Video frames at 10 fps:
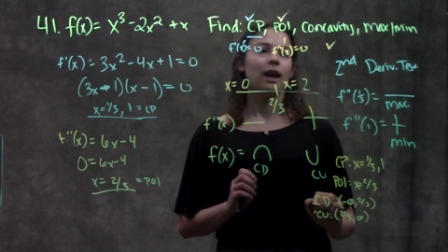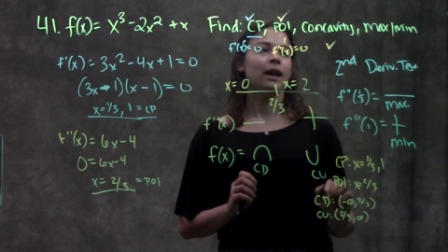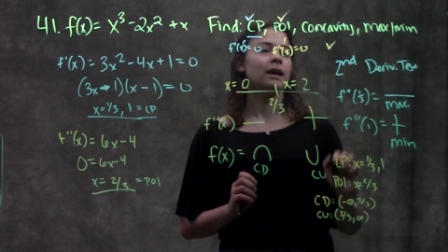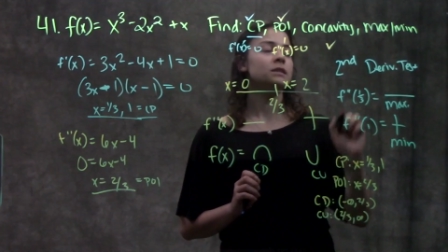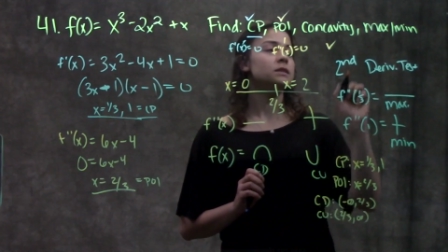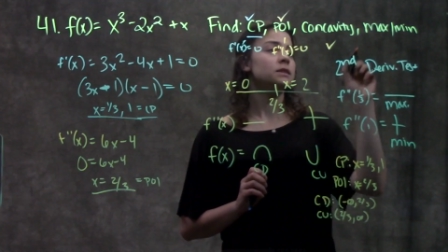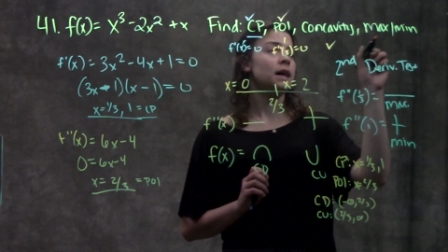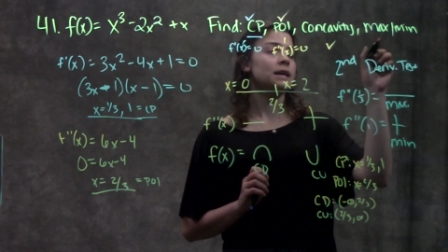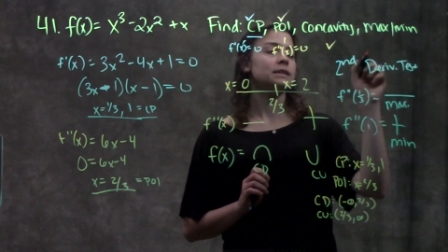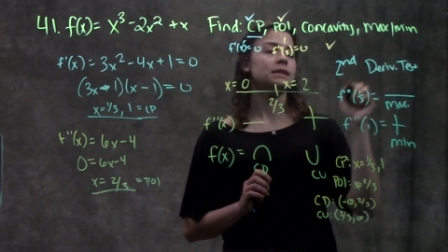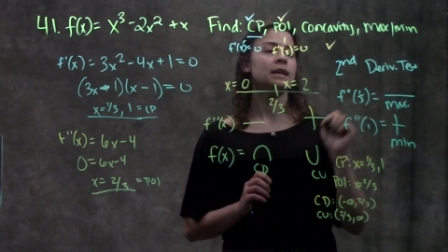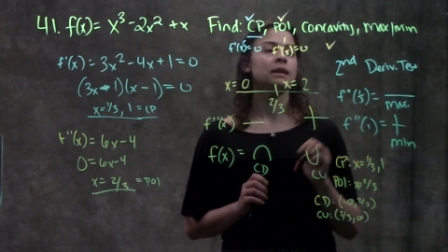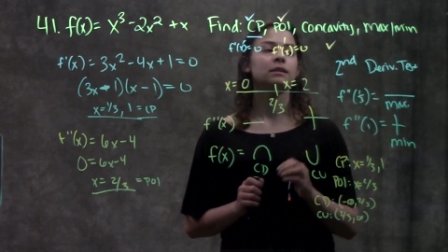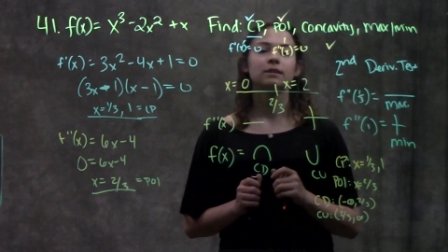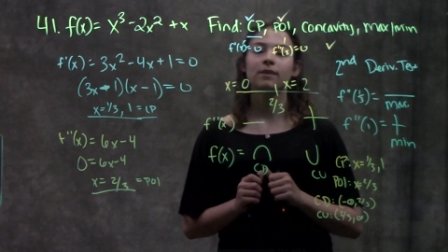And last
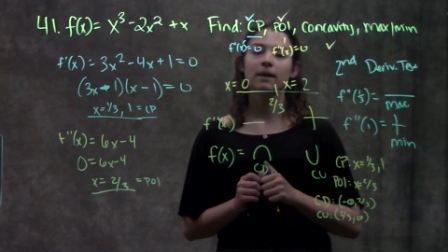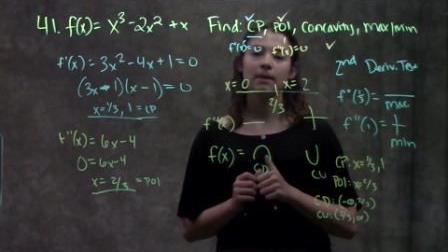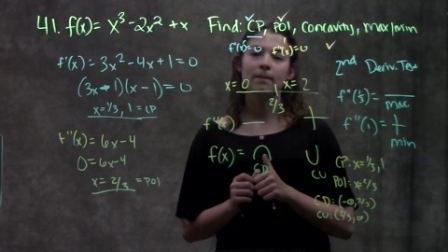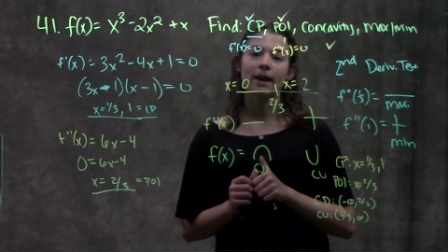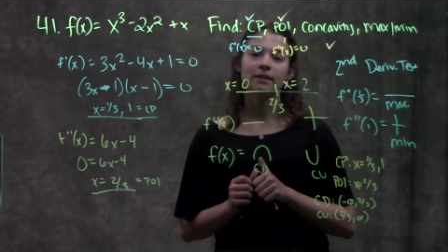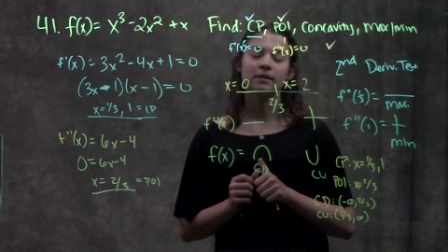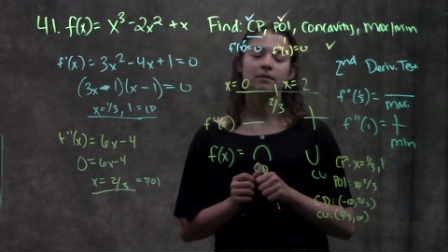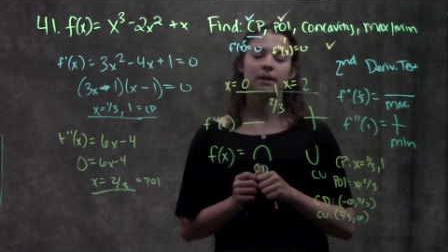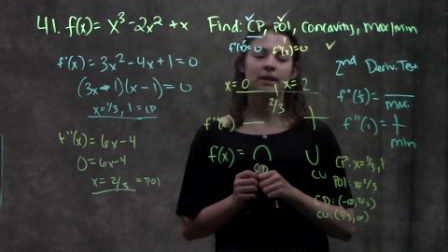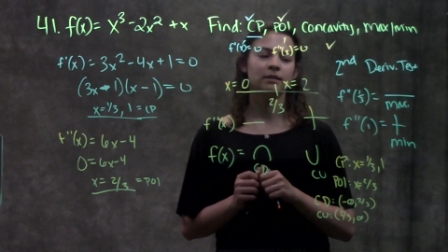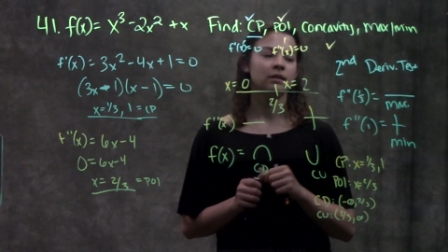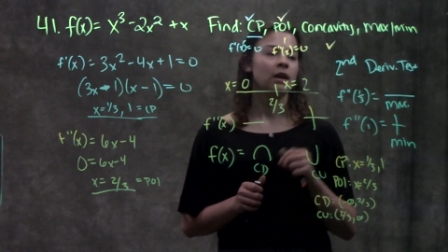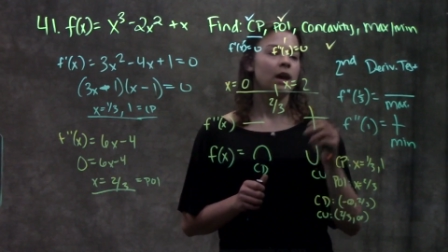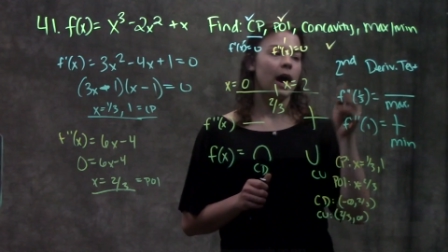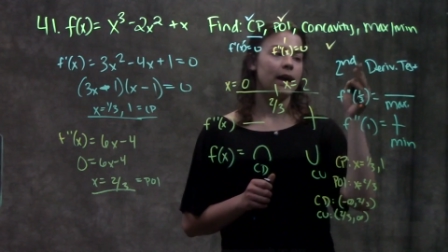thing, to find my maxes and mins,
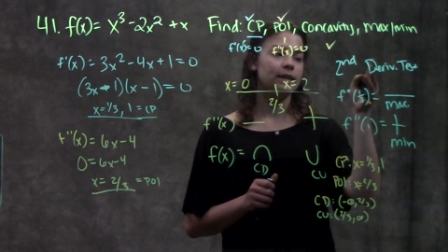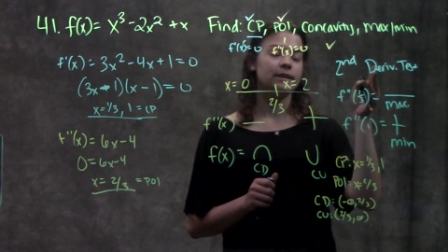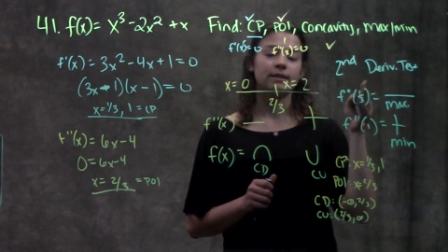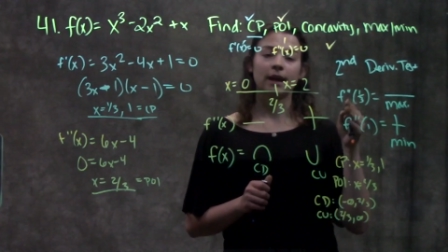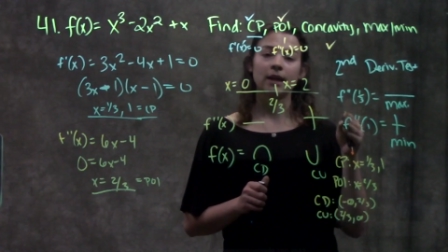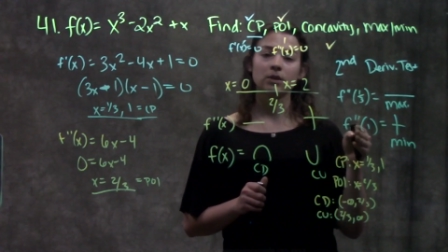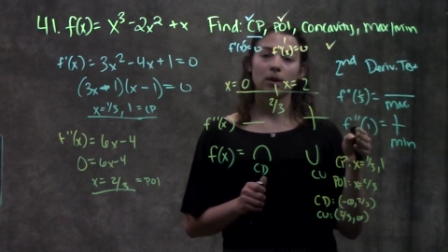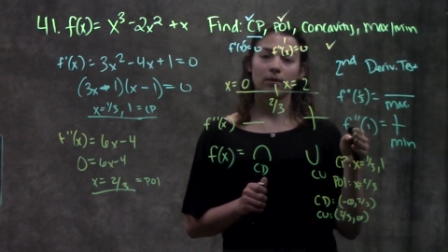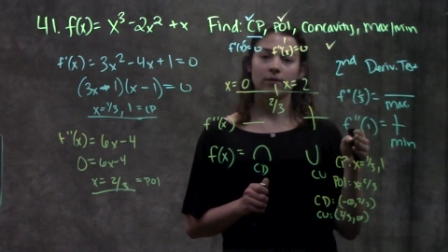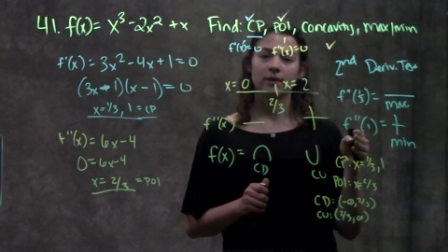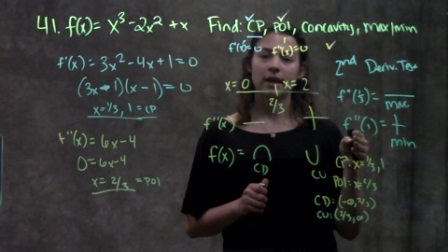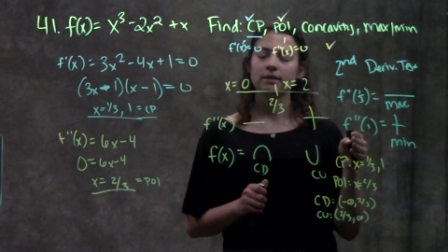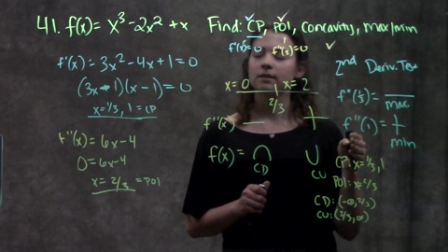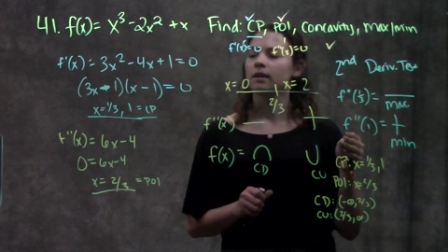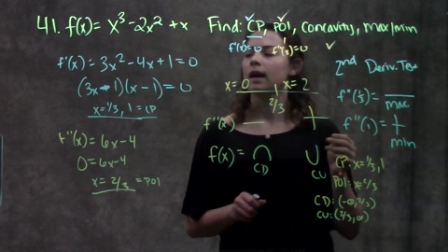I did the second derivative
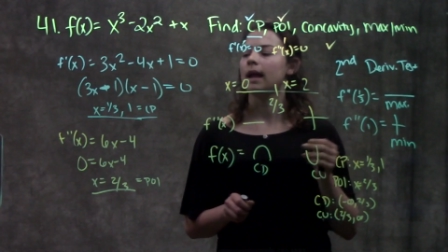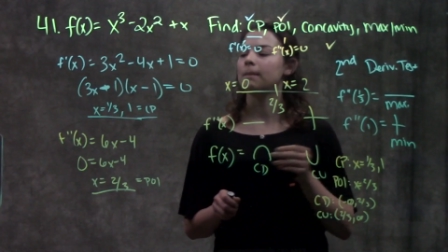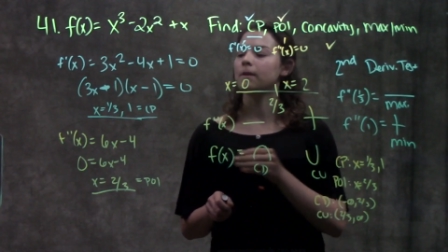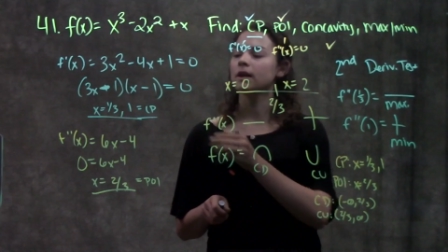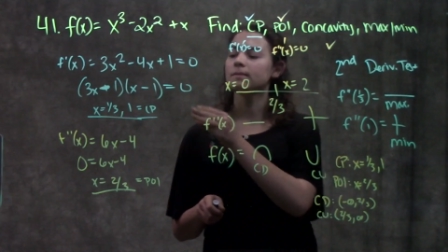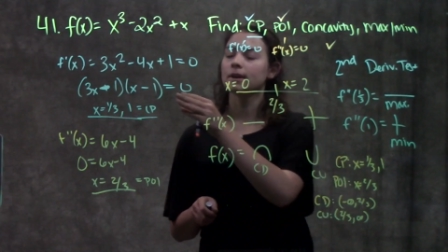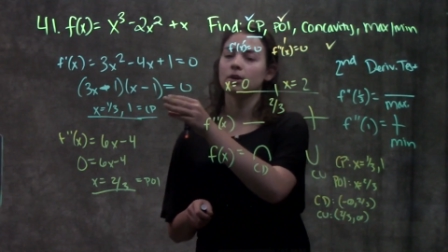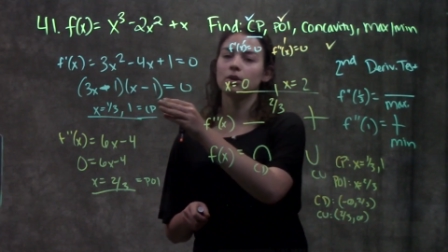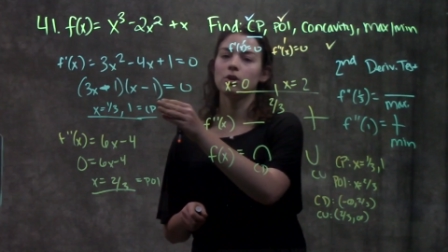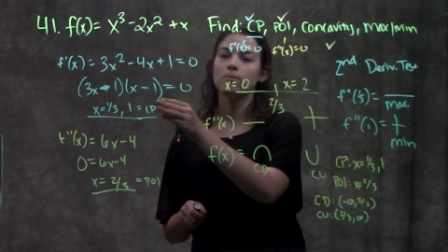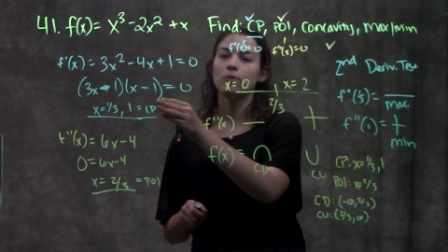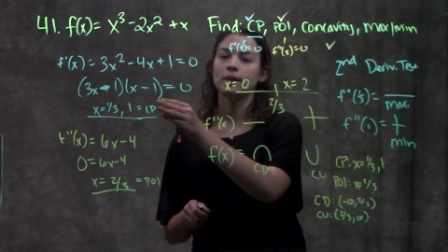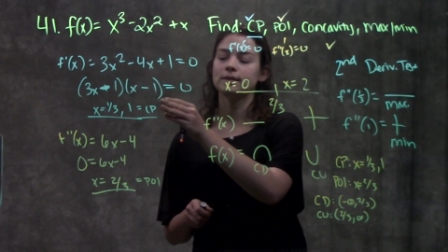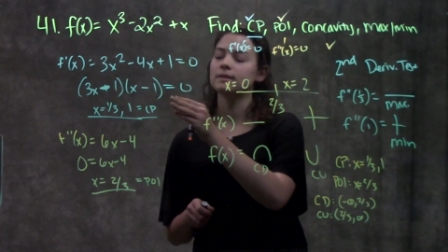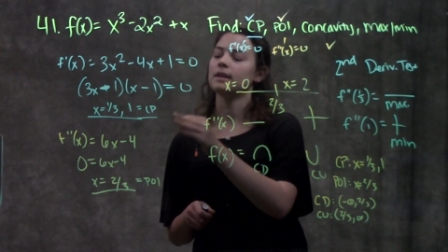test, and I plugged my critical
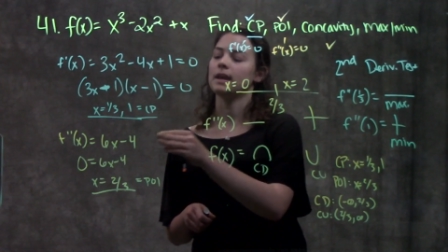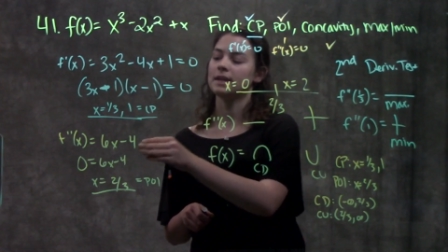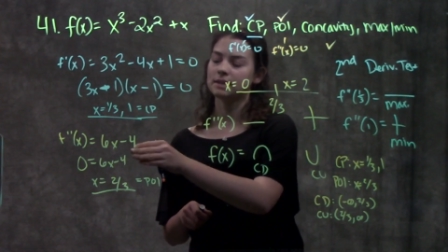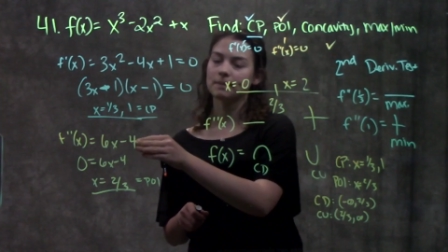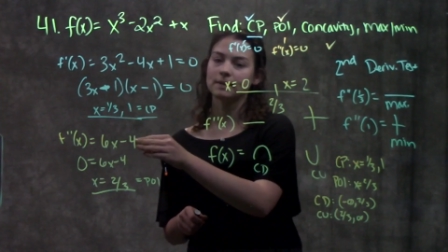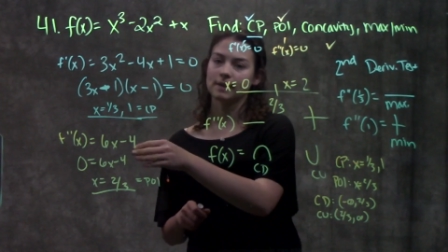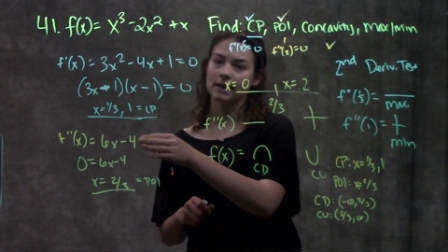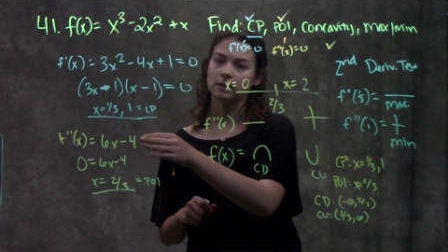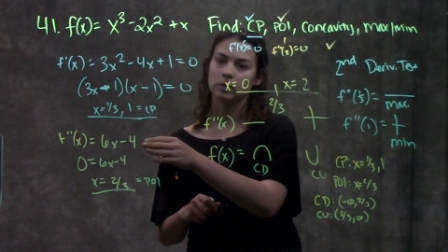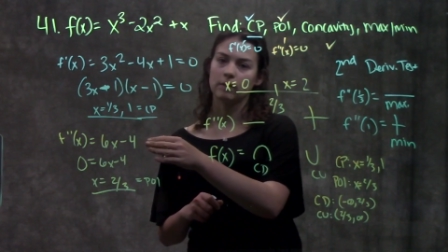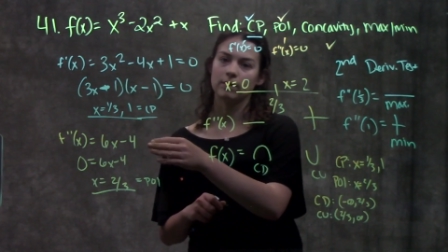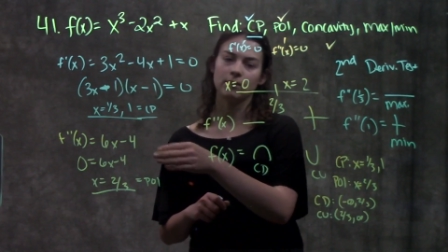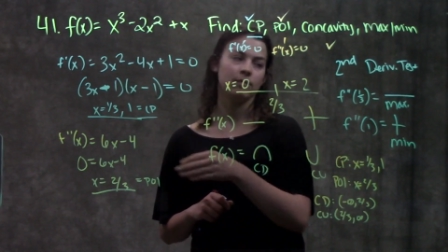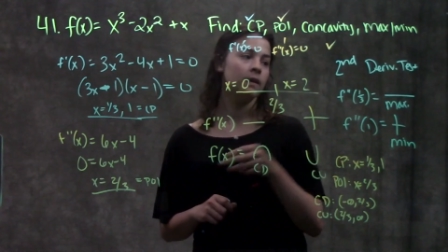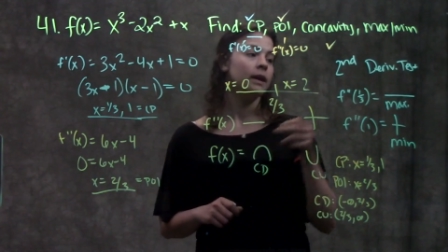points into my second
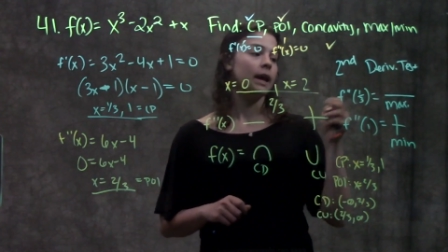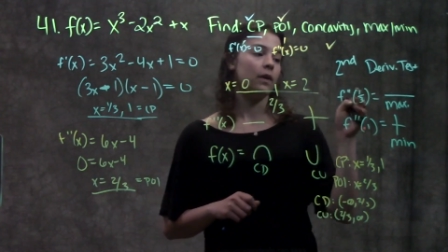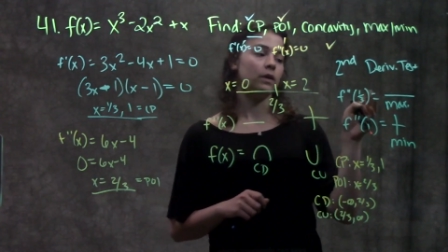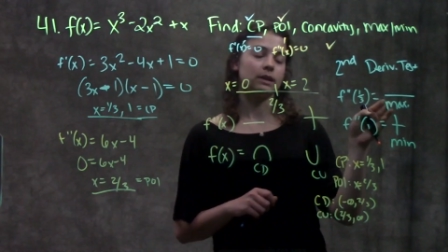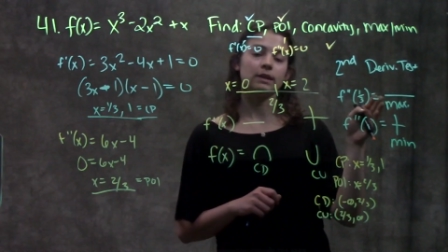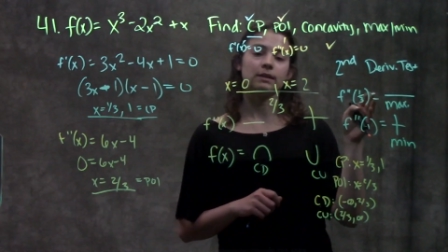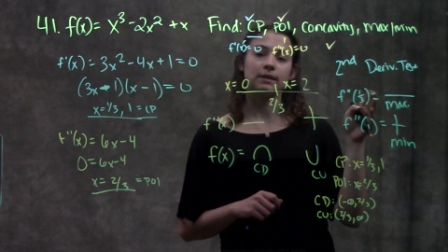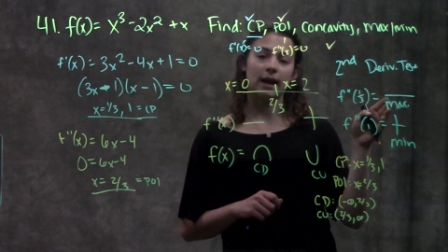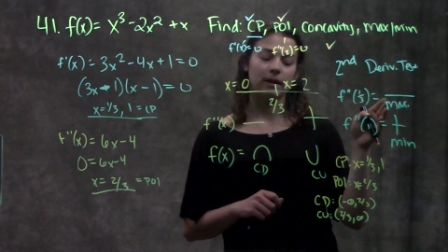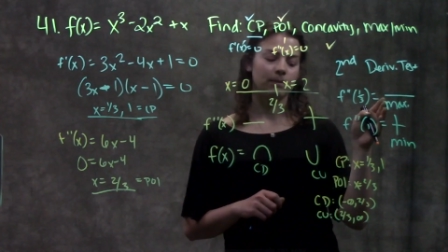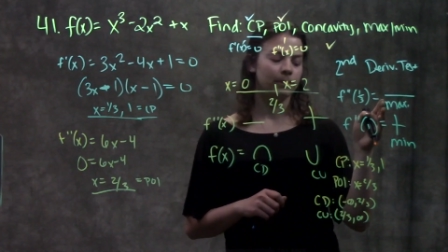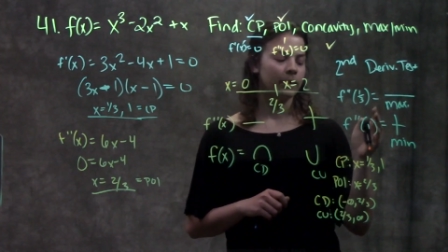derivative and looked at the sign.